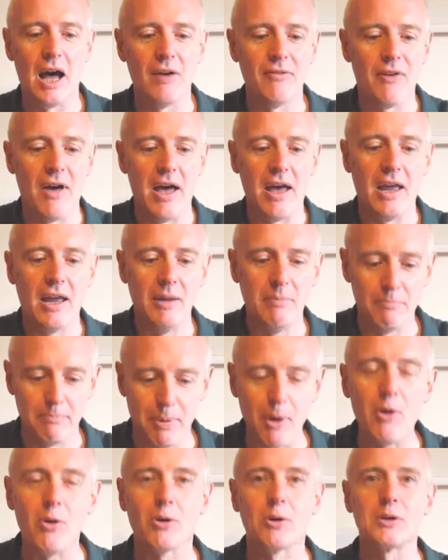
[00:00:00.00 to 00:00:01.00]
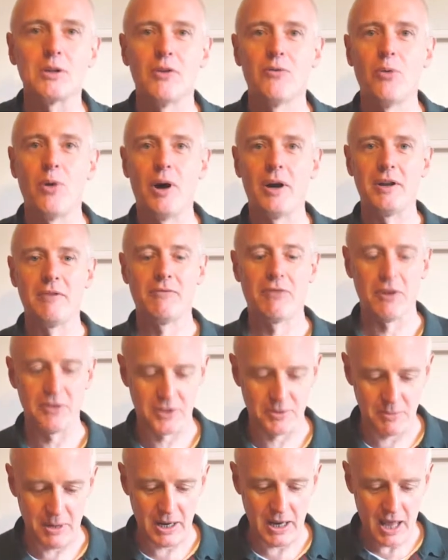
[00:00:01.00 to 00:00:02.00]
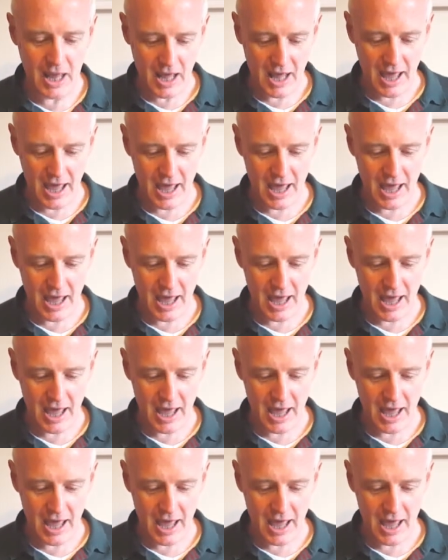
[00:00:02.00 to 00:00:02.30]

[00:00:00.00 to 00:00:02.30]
have a box of wine in front of me,